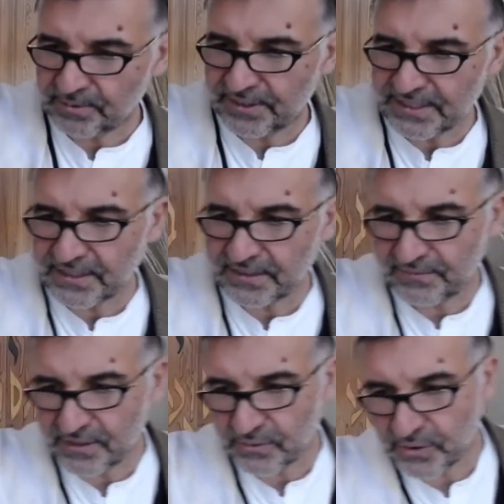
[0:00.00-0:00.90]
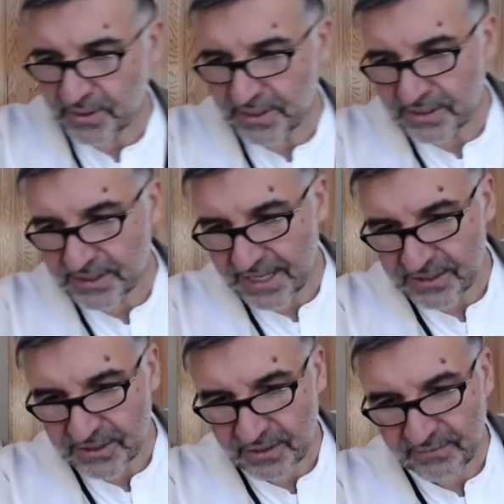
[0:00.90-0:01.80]
These individuals should instead
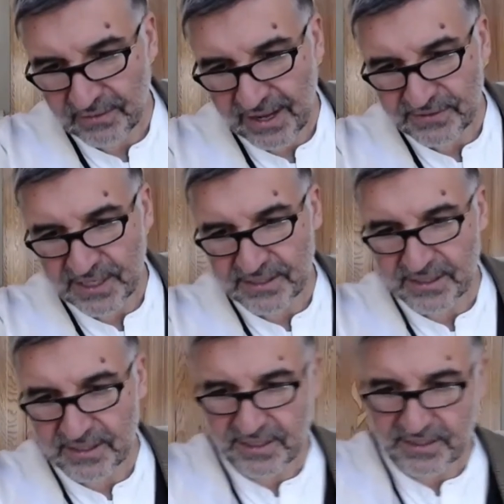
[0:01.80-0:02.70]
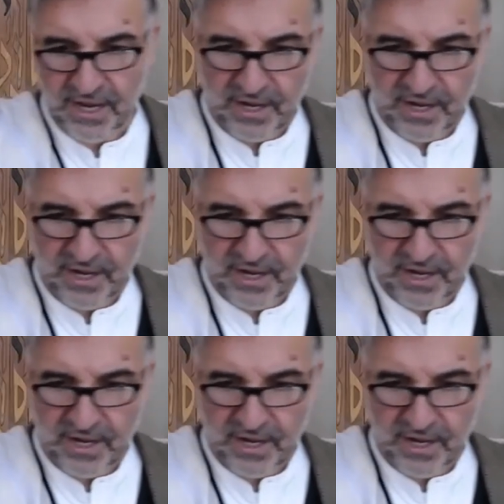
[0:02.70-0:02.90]
serve life sentences